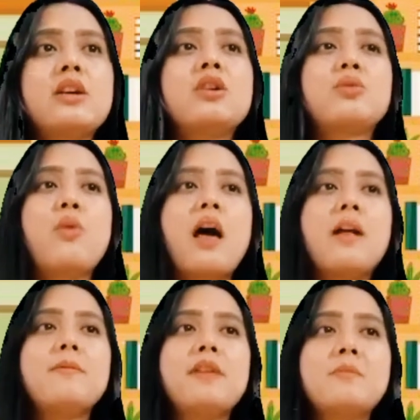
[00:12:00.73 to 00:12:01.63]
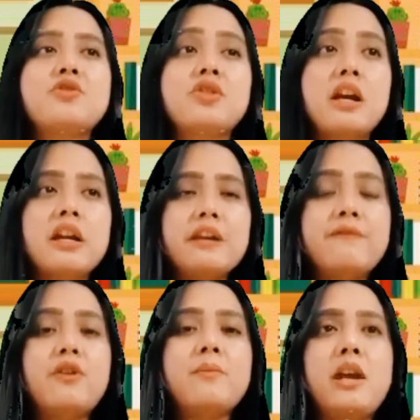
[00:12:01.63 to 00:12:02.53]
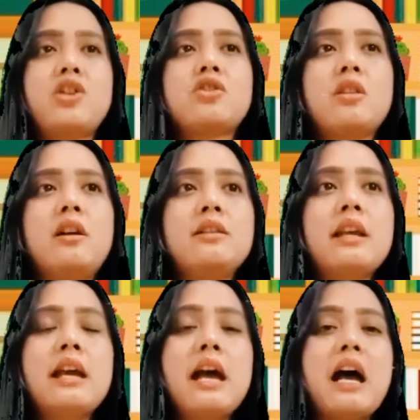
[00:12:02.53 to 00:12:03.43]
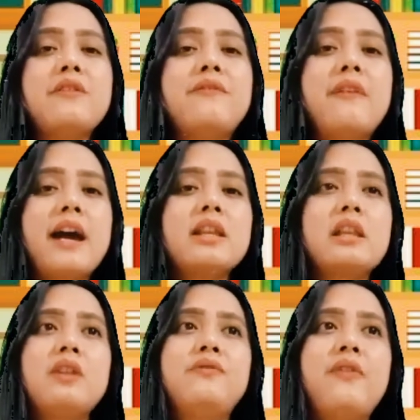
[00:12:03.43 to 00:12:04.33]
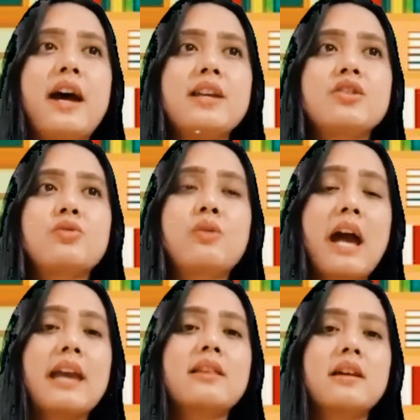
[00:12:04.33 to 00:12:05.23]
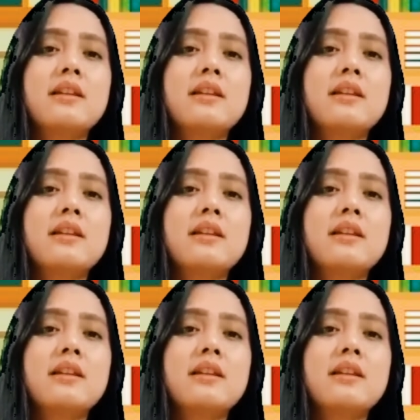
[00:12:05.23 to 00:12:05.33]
to help them share information and find advice to guide